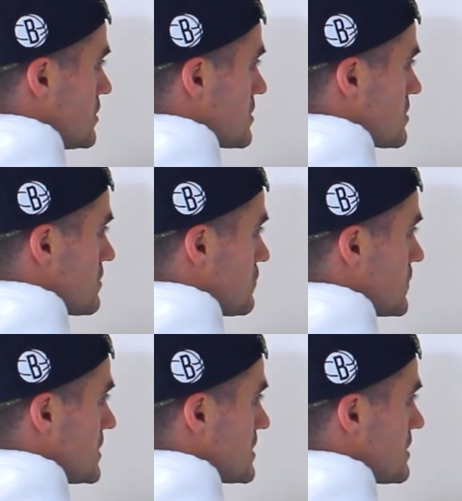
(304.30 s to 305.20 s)
just so
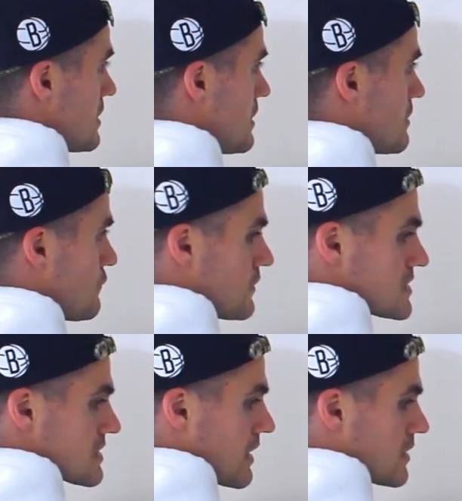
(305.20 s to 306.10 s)
we see if the
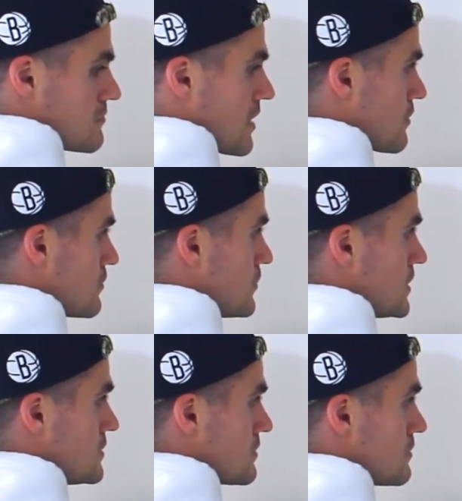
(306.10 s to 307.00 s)
second method
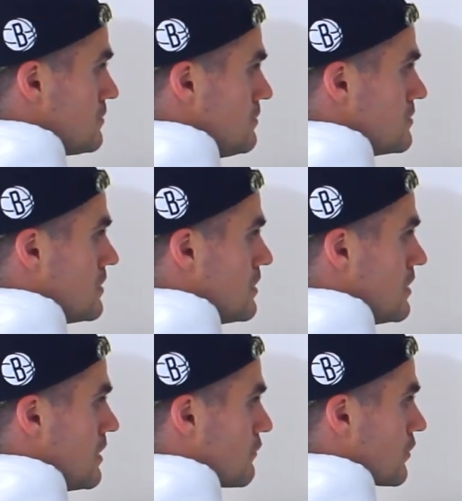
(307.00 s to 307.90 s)
we do
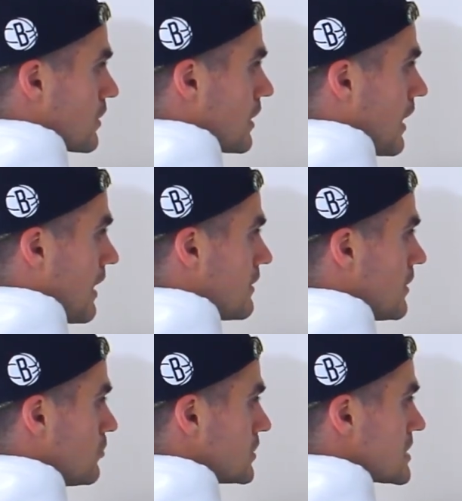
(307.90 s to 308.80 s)
we're going to end
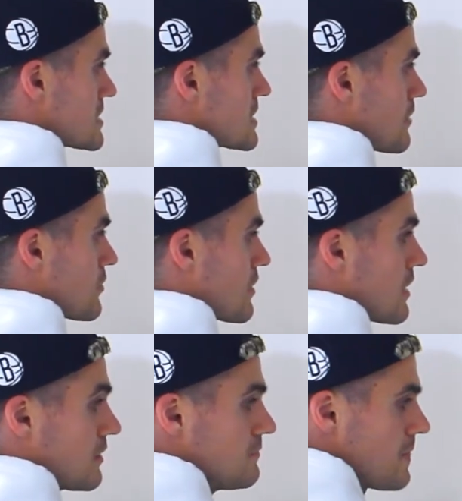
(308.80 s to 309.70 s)
up with the same
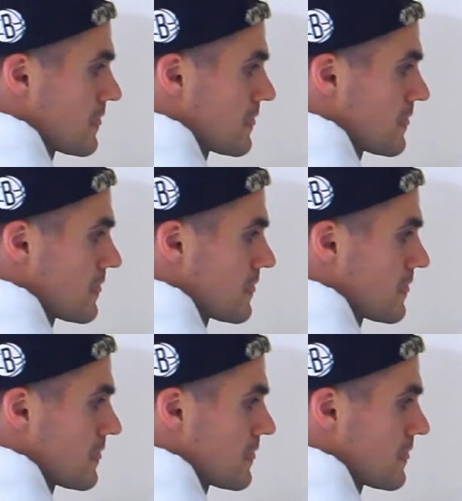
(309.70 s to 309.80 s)
thing.